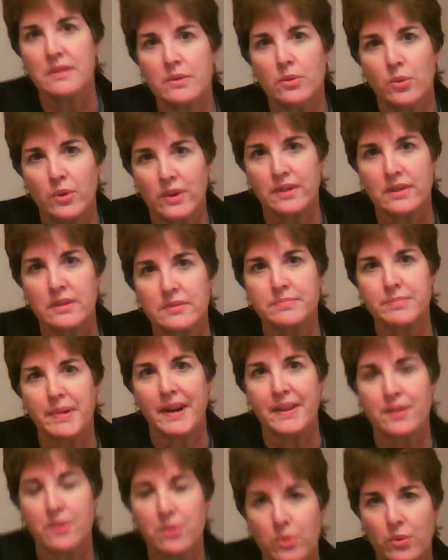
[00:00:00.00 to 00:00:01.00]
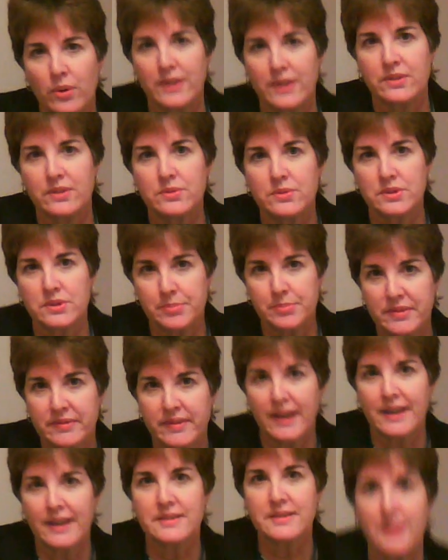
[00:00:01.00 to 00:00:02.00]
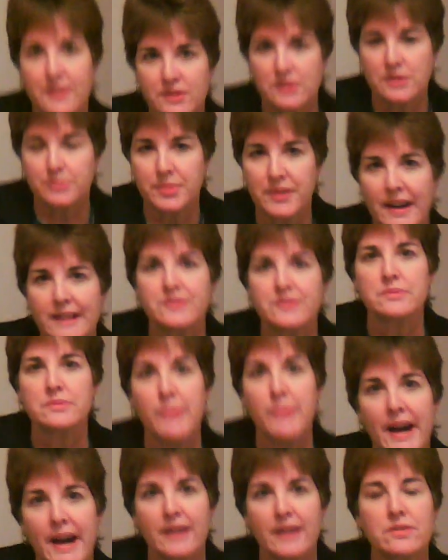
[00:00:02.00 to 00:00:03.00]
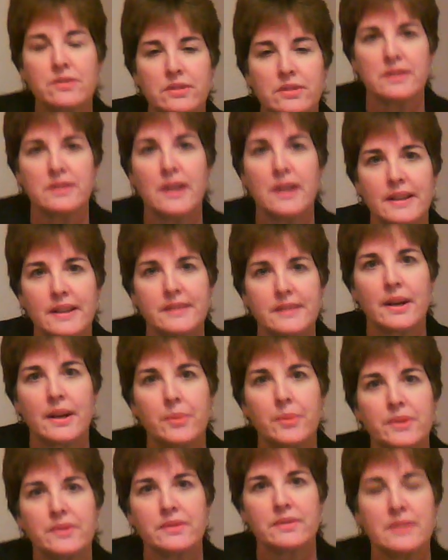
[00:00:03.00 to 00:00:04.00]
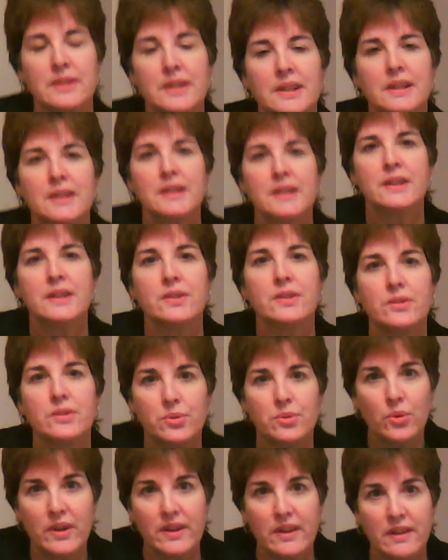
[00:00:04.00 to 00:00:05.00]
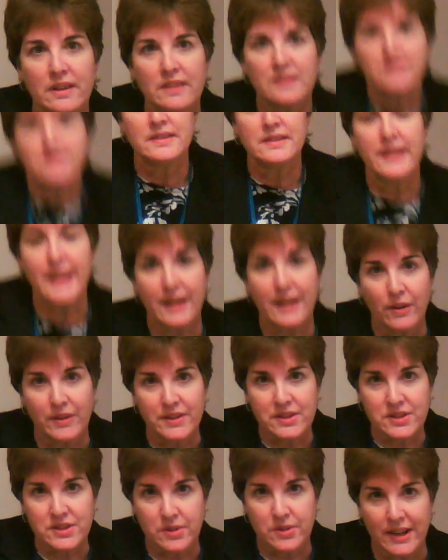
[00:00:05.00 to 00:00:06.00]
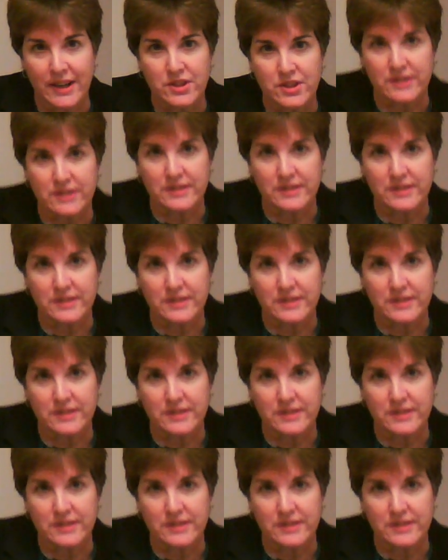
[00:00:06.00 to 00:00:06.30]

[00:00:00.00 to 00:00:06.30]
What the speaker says: ordered by the court to supervise, unsupervised, or monitor in contact with your daughter at our discretion.